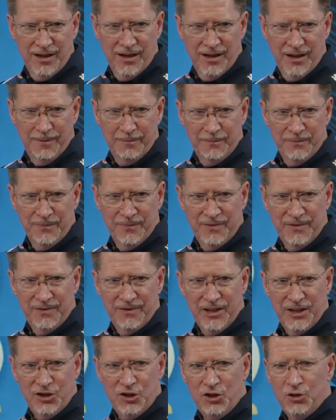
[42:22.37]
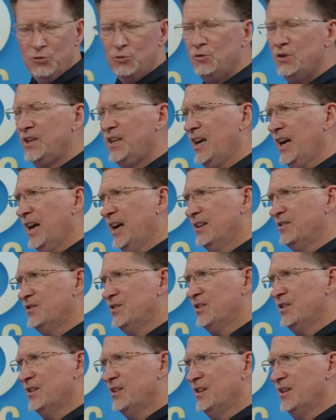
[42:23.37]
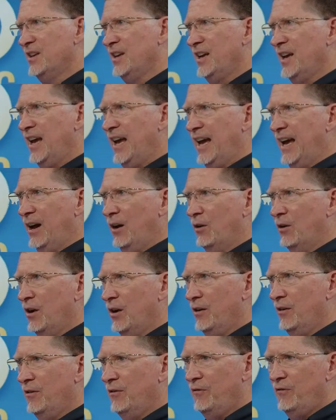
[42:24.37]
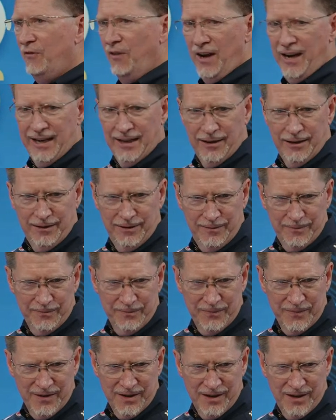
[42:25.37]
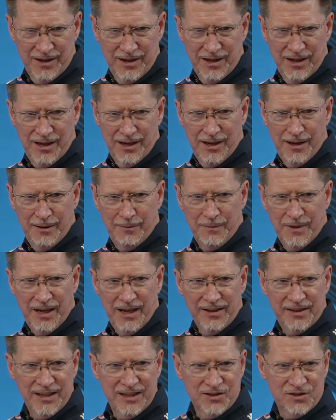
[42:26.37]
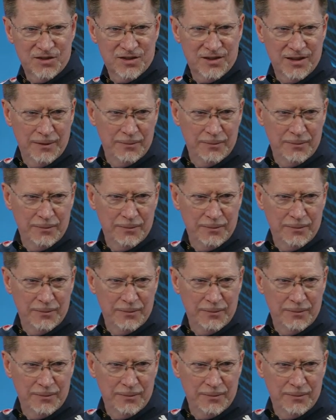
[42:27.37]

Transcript: that you get out of vinyl, I think it's